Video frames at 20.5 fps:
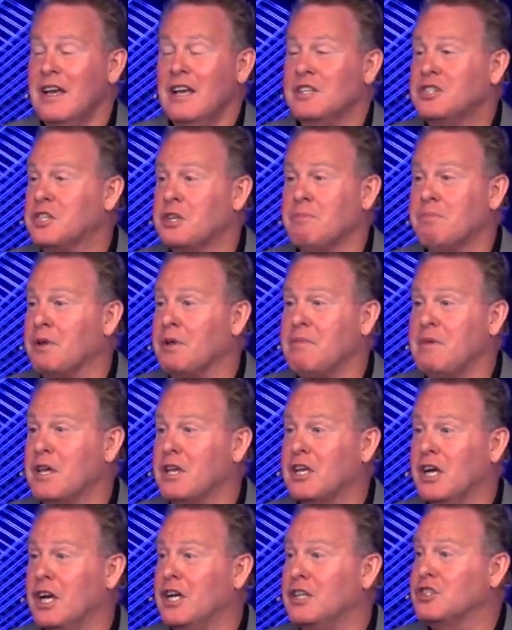Simply
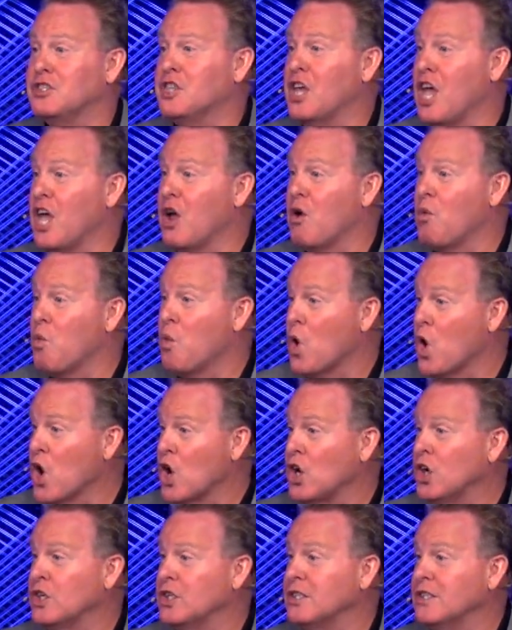because they
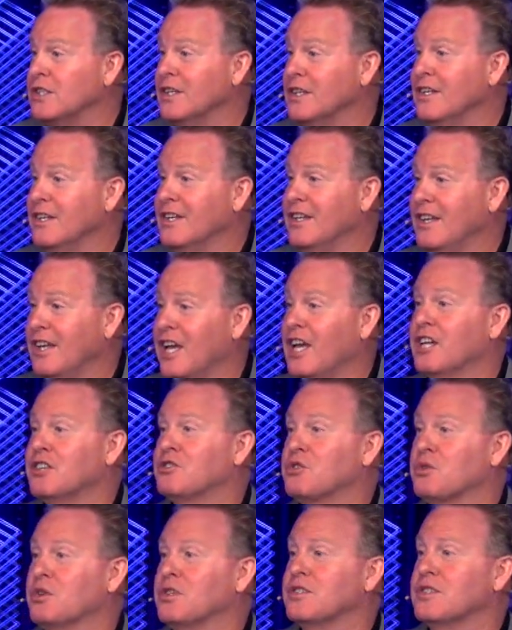weren't
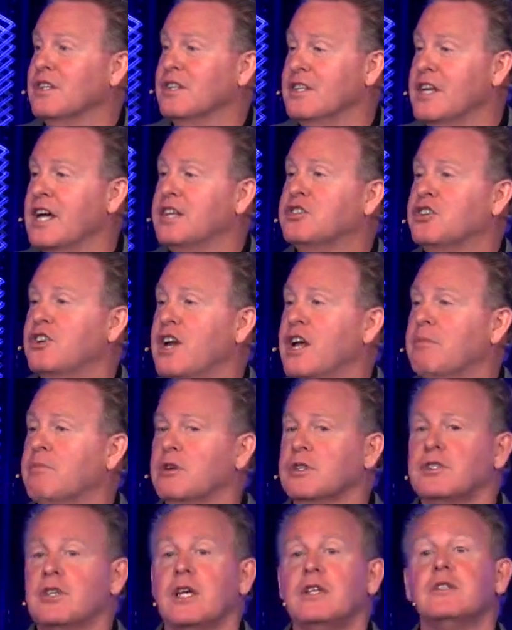interested. Nudge your neighbor
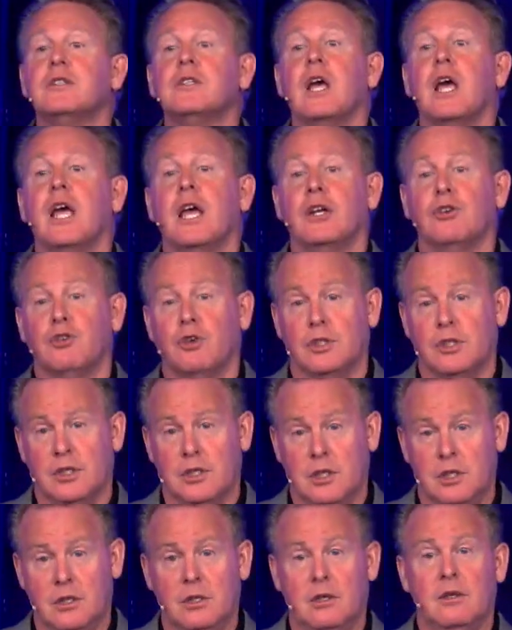and say, stay
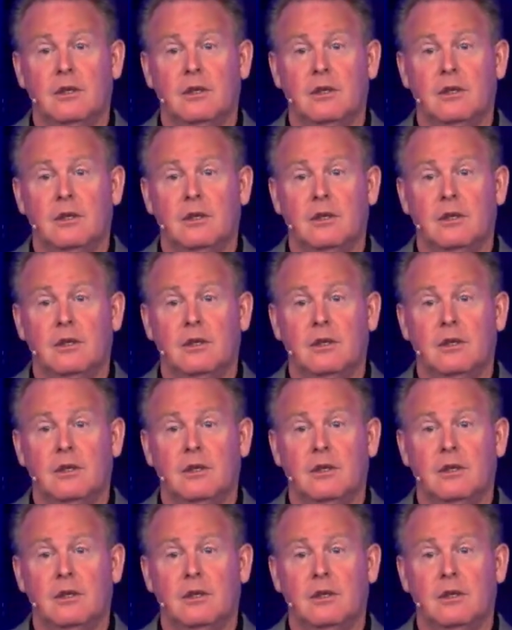interested.